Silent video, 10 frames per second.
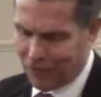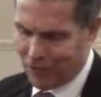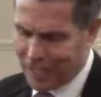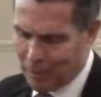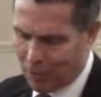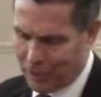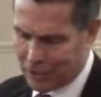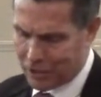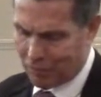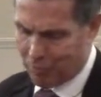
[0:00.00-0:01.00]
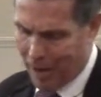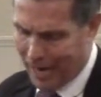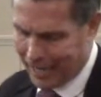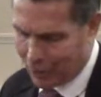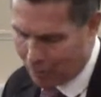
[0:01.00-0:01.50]
feebleness of
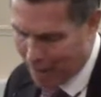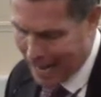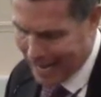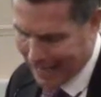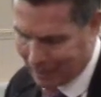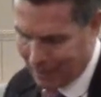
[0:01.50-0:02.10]
body or mind,